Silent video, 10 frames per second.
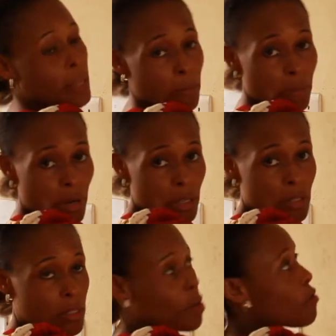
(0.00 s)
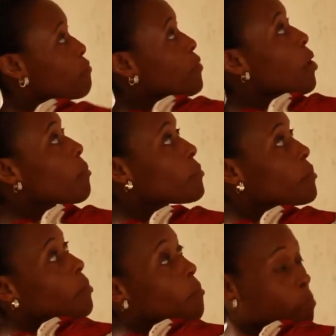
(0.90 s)
numbers
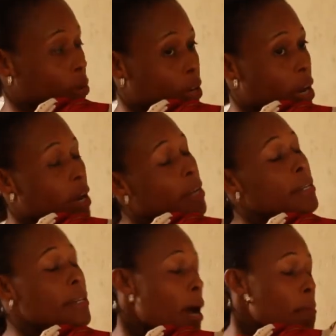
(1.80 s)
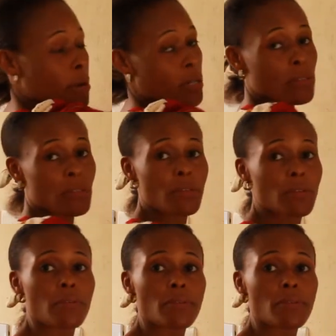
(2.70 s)
from bigger numbers.